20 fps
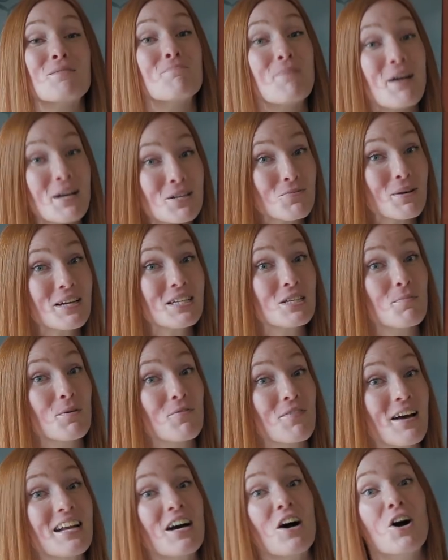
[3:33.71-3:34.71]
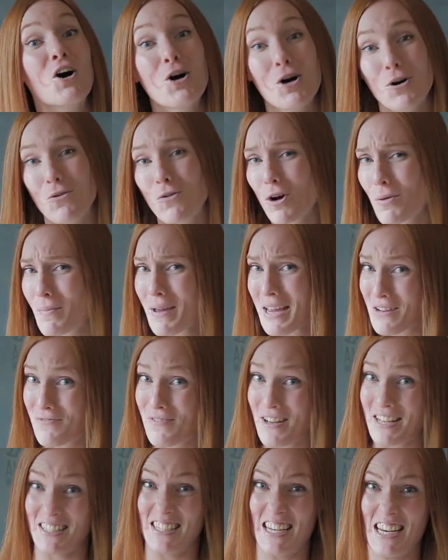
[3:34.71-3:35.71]
The best way to prevent a hookworm
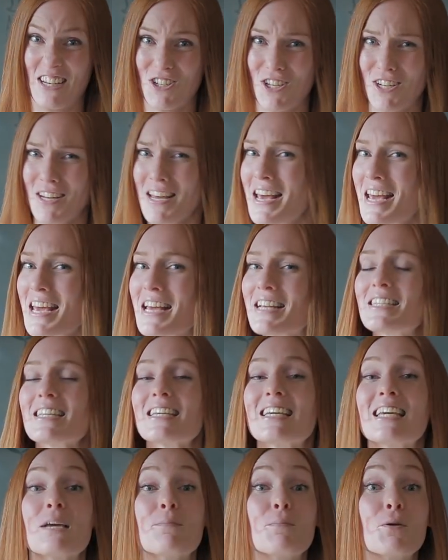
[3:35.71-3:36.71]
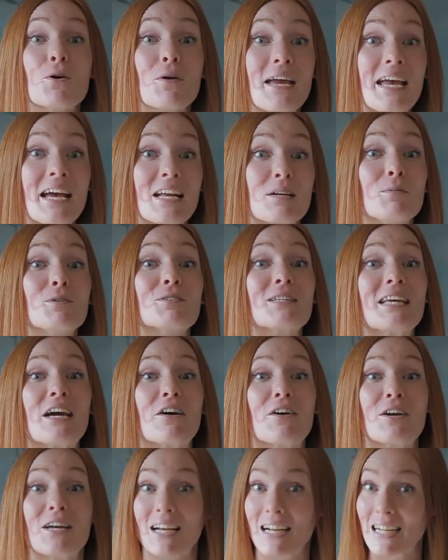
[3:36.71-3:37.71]
infestation is to keep your animal's
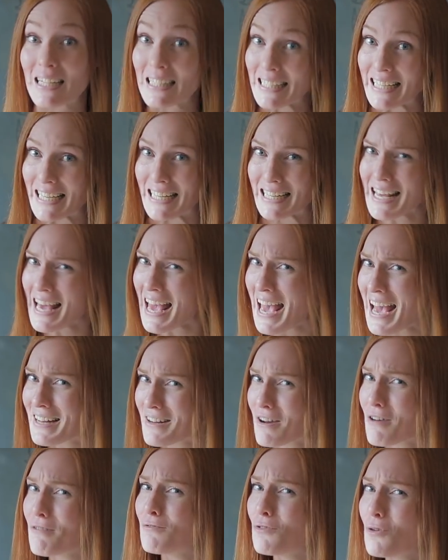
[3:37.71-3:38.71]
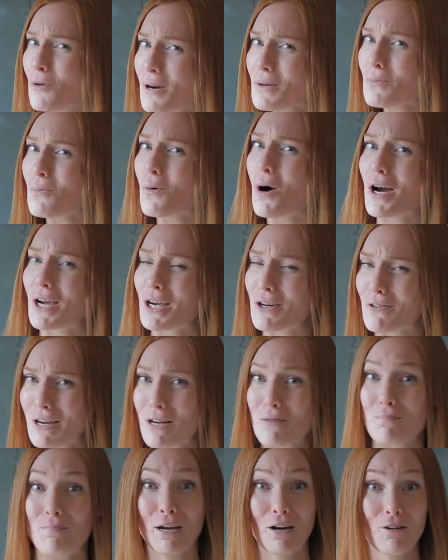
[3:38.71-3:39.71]
area clean and avoid walking
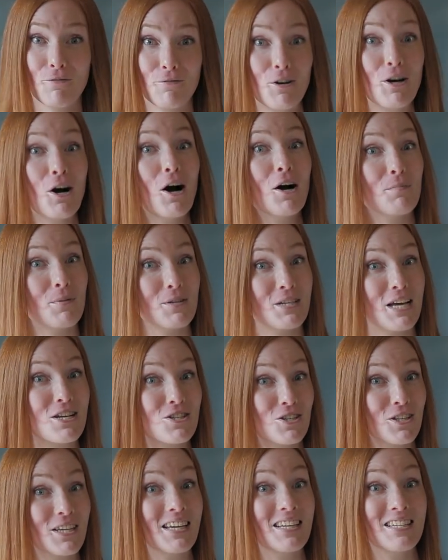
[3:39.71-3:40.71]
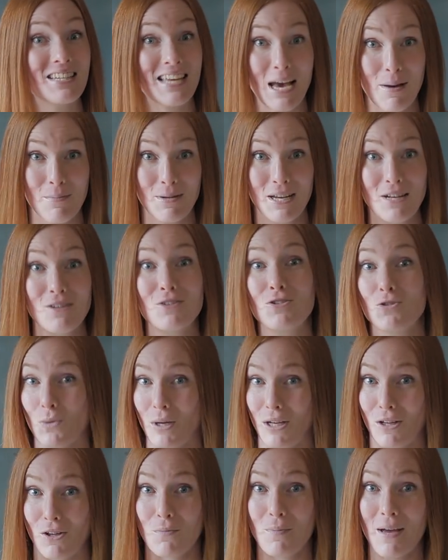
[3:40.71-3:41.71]
around barefoot on potentially contaminated
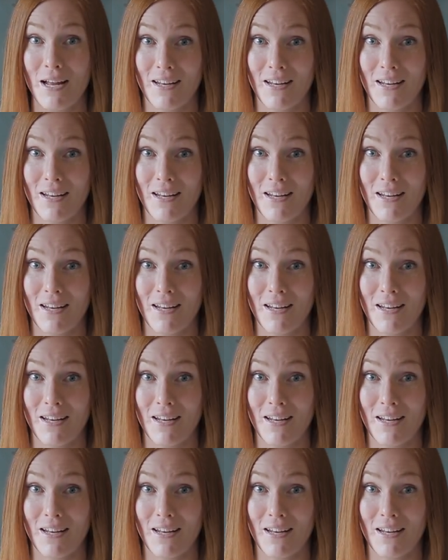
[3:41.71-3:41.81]
soil or